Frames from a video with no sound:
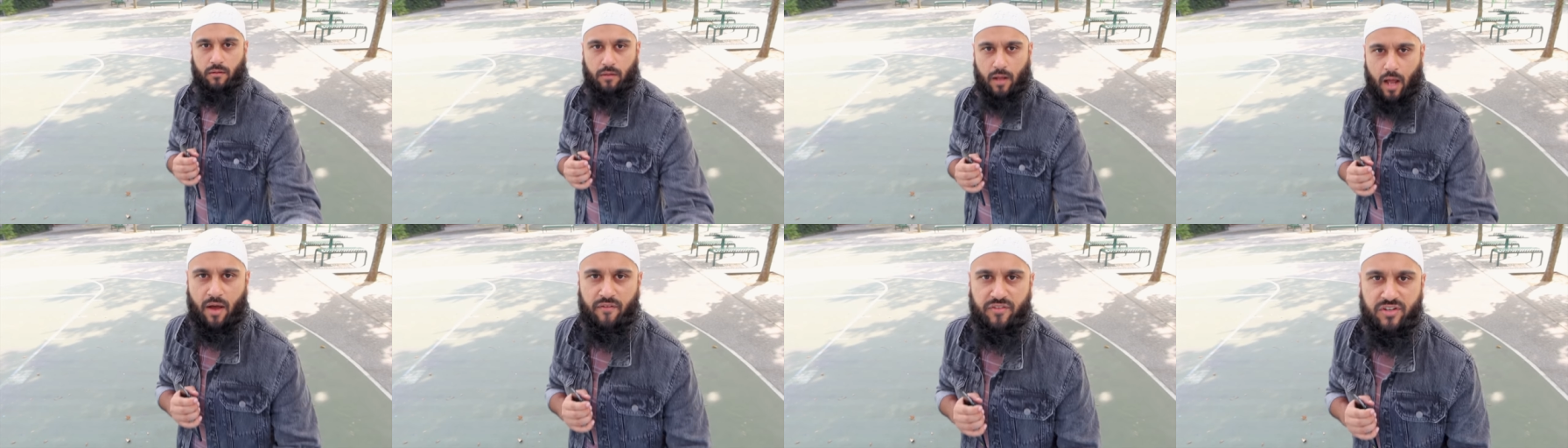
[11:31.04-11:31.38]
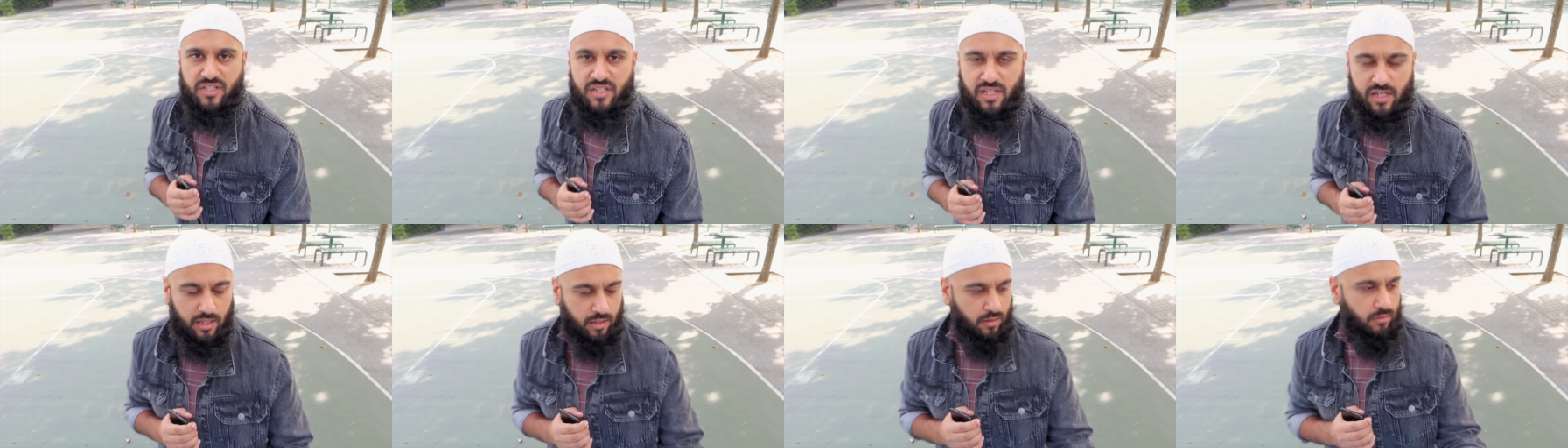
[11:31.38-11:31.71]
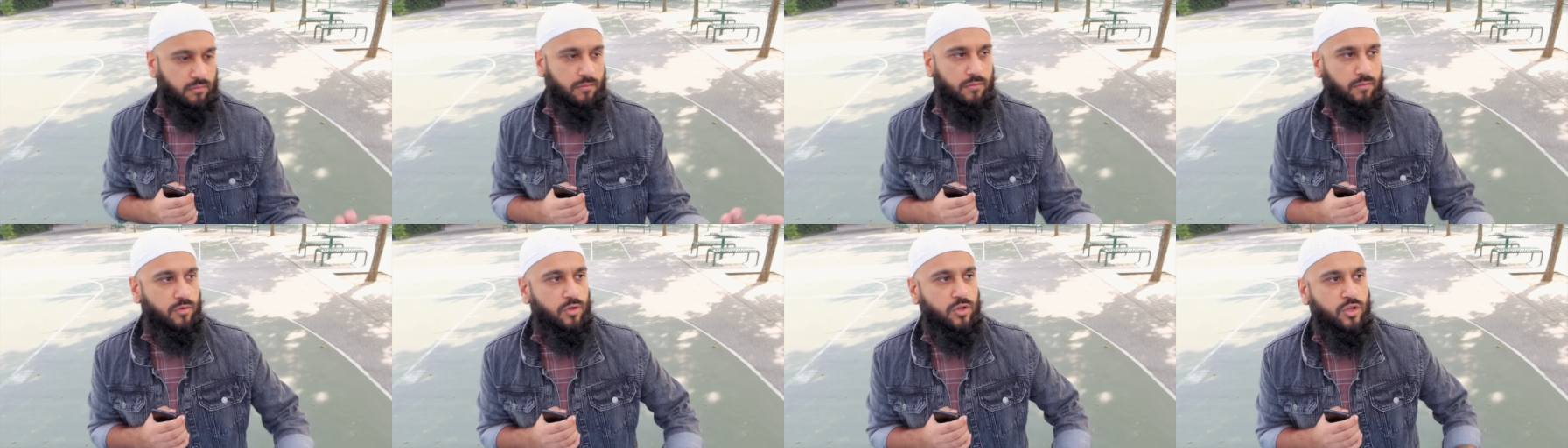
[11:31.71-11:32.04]
obviously
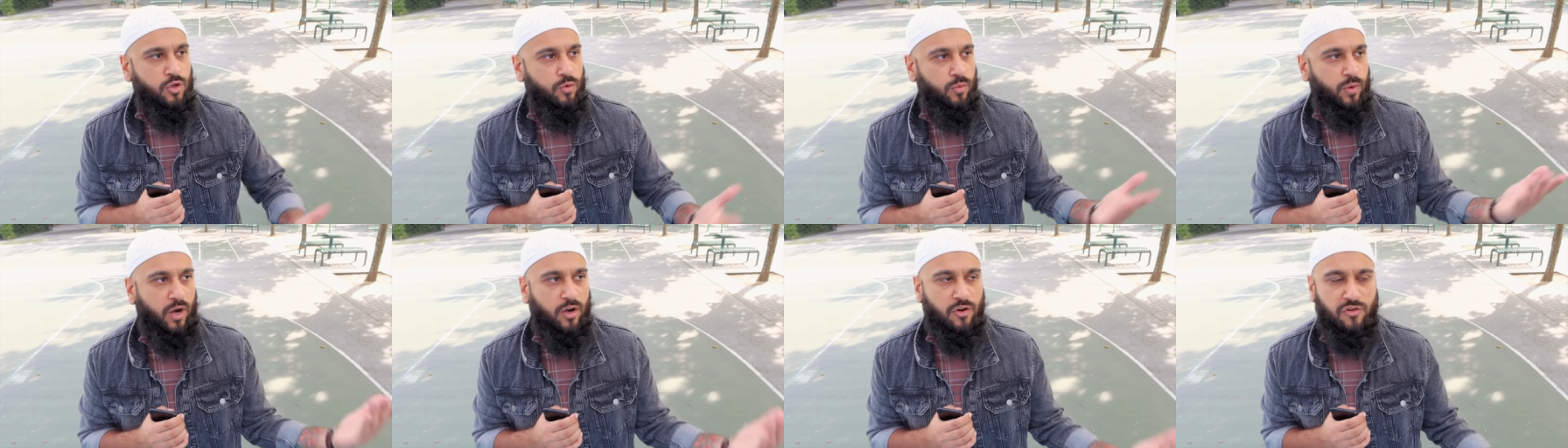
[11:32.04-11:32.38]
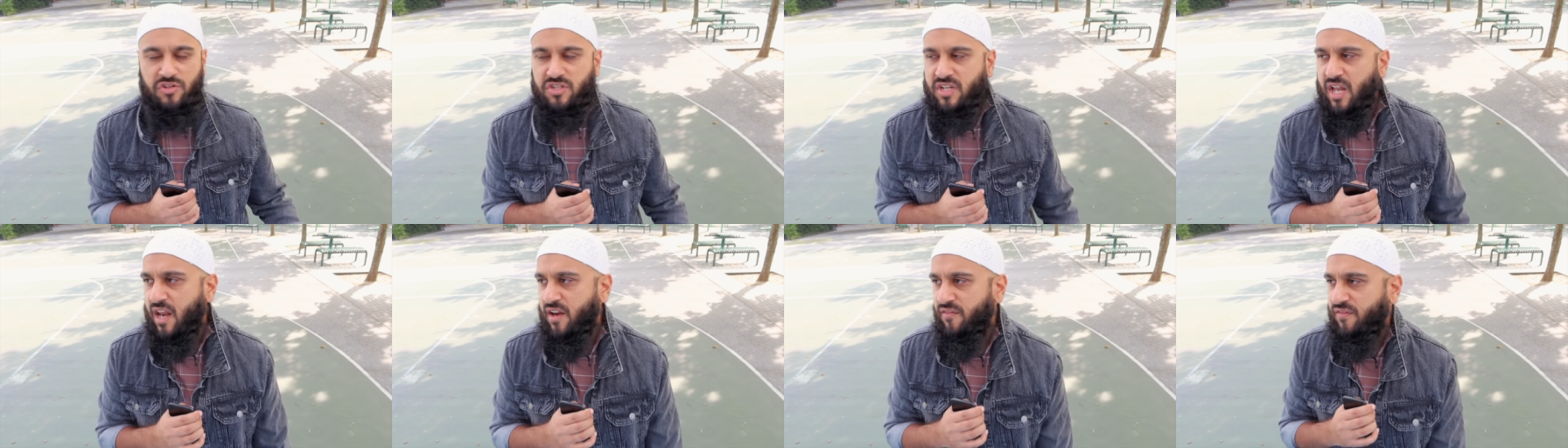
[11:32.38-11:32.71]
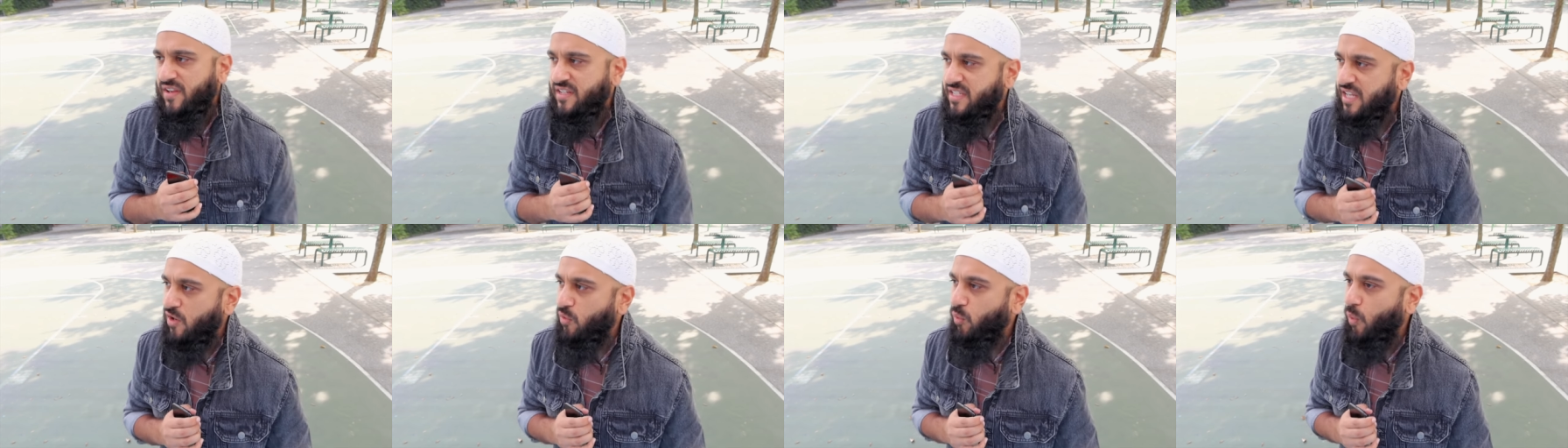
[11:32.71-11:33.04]
you would understand if
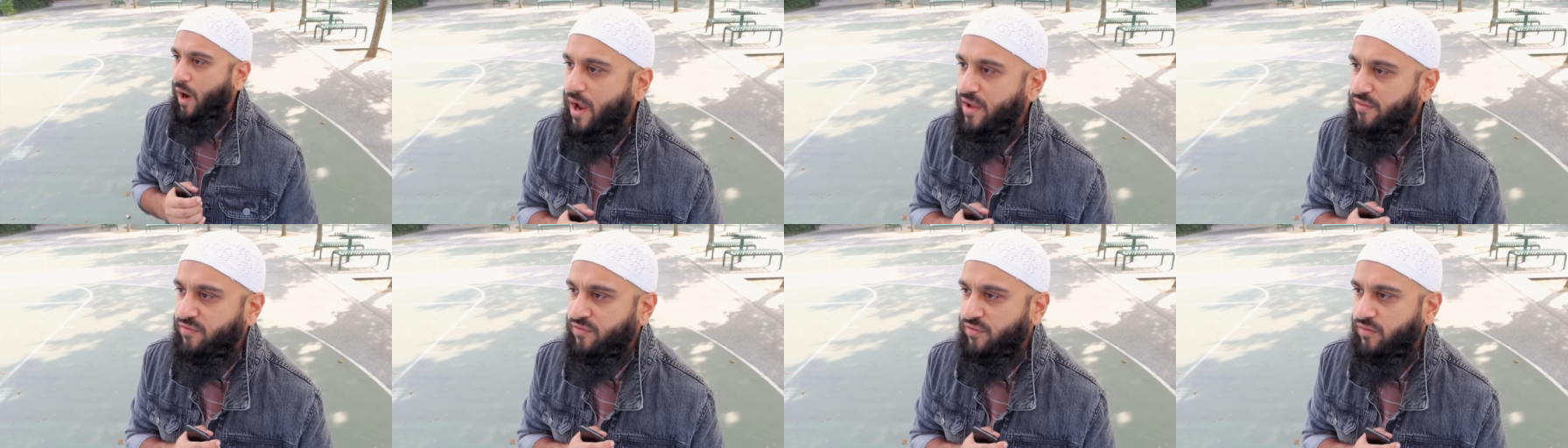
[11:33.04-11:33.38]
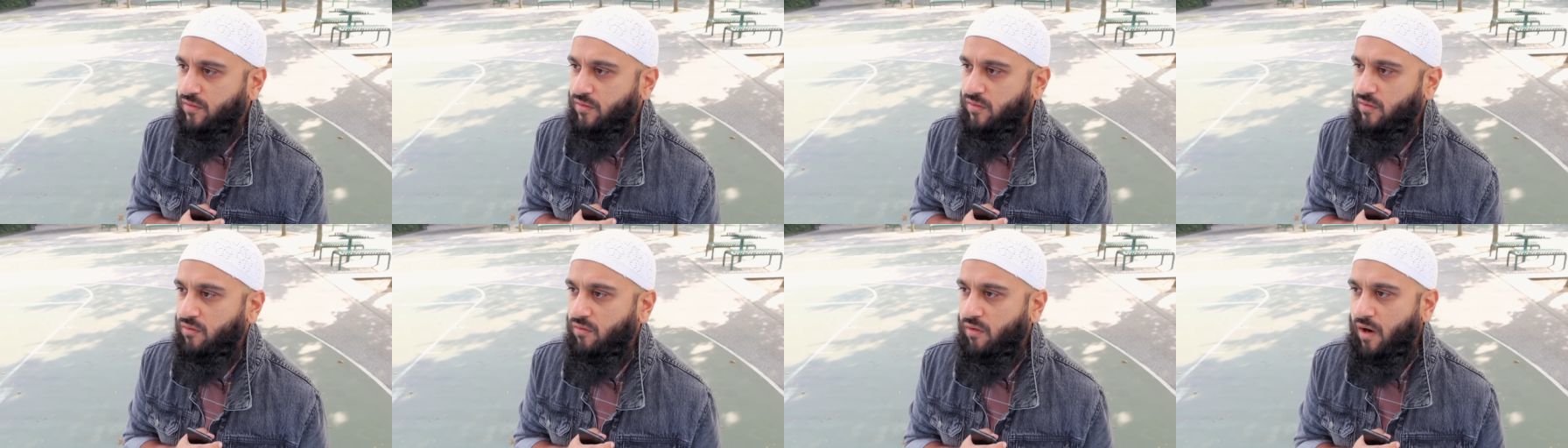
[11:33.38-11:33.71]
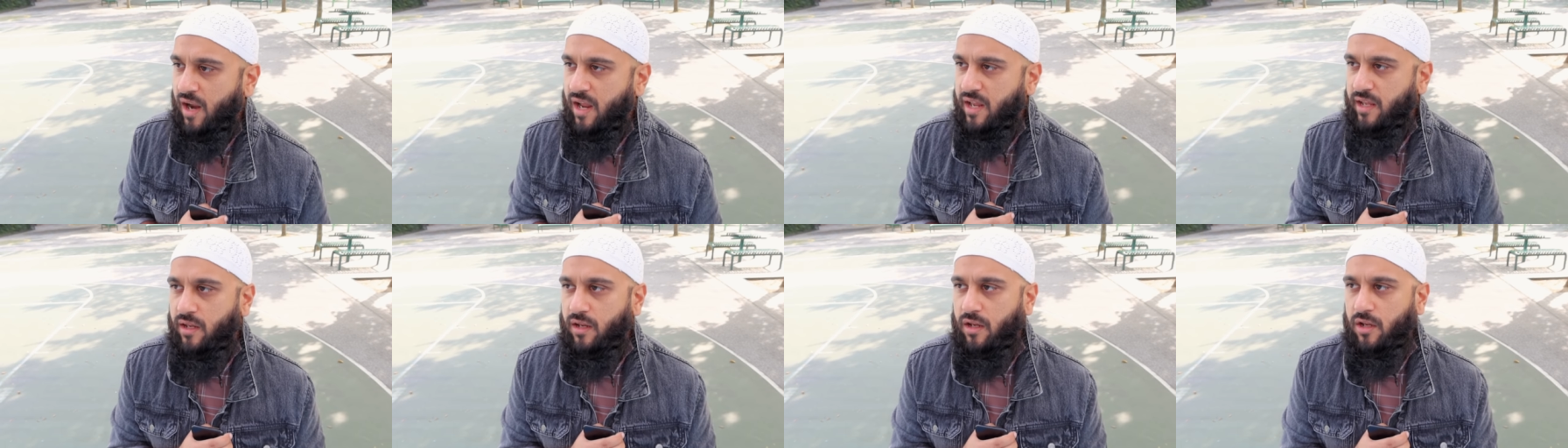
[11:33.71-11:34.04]
I said wife,
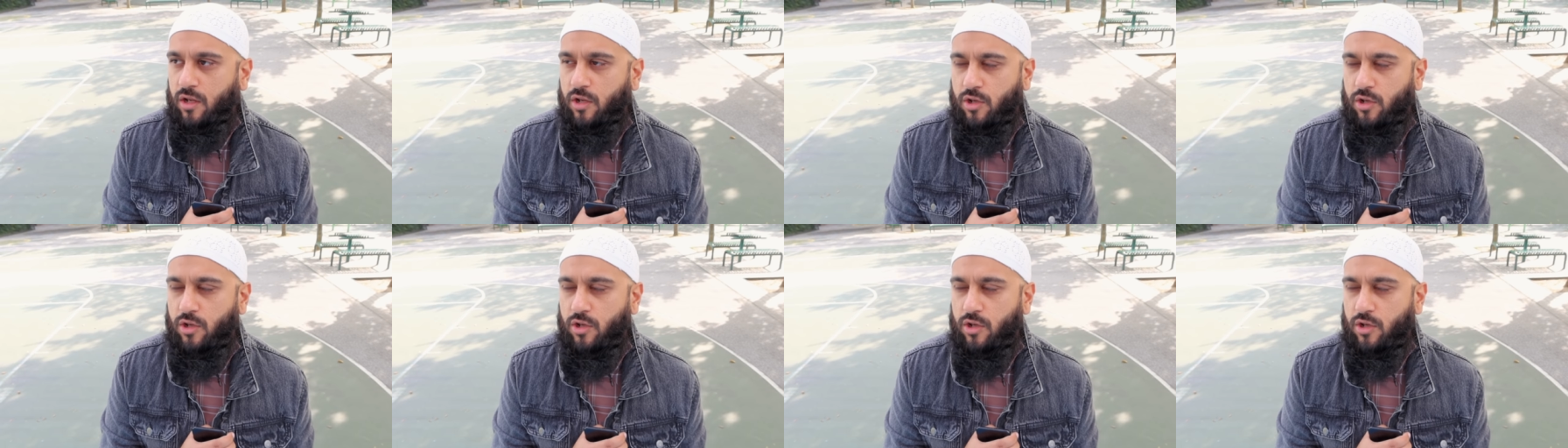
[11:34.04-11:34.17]
right?